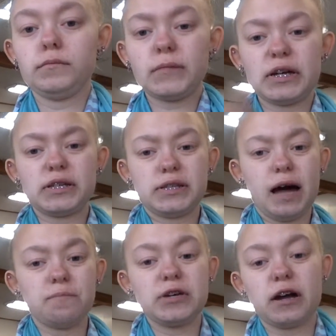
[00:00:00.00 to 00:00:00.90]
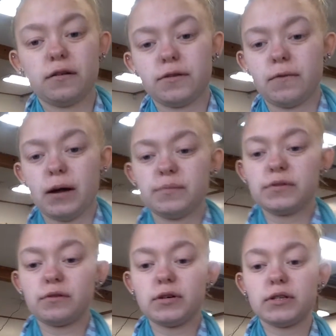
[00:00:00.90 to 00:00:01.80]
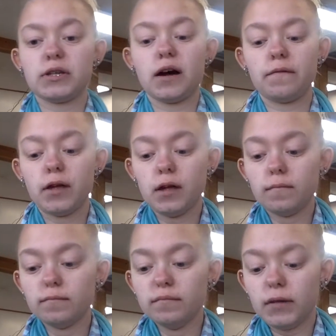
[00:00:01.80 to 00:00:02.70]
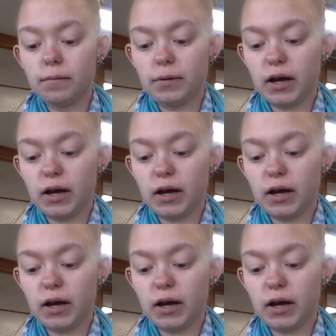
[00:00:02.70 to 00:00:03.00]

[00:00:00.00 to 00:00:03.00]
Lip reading: like Snapchat on the web store and stuff, but